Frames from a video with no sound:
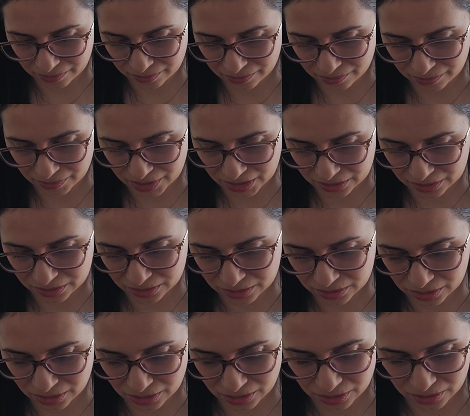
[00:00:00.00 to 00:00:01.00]
miss
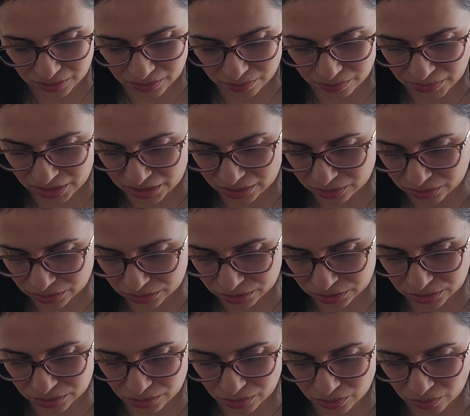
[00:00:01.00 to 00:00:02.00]

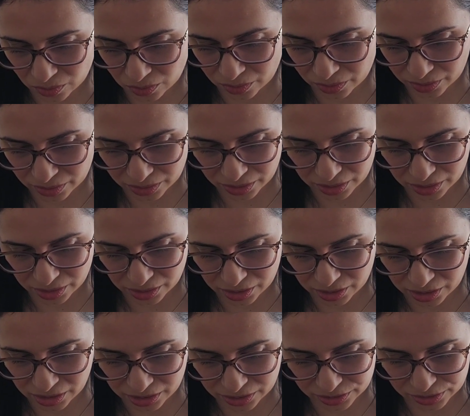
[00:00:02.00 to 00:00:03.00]
meals or
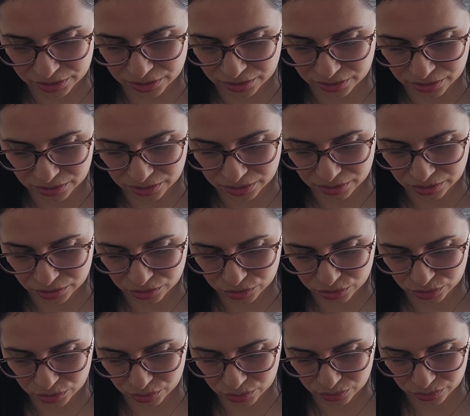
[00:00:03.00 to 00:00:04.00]
eat
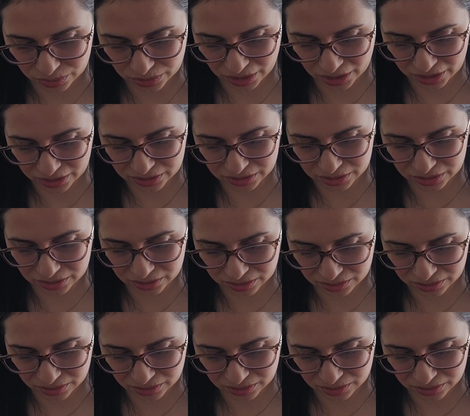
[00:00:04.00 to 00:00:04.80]
too late.